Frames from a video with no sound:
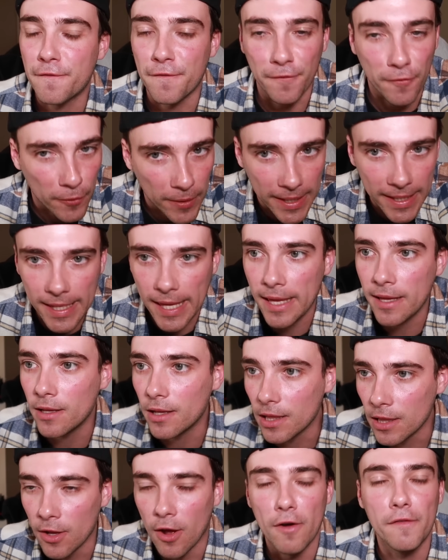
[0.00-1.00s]
freaking
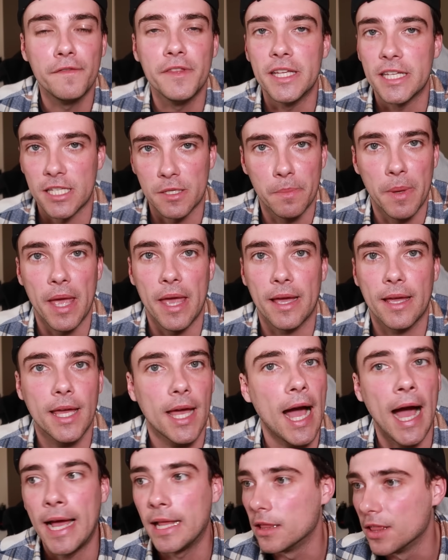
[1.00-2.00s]
love this
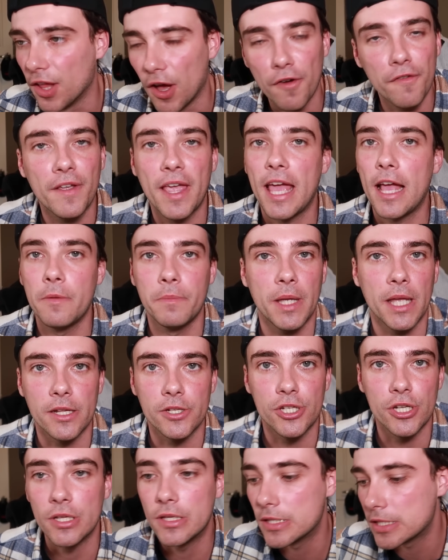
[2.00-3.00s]
pick. I love Cam
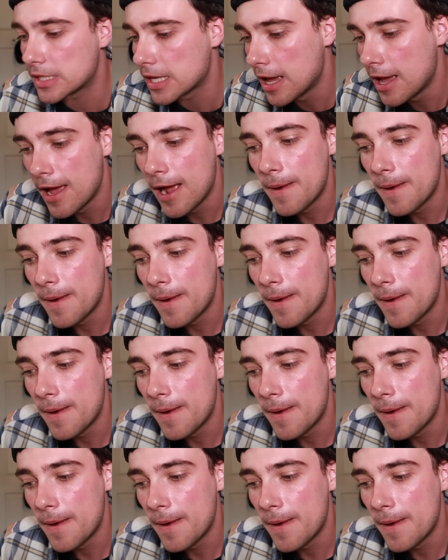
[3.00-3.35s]
Kitchens.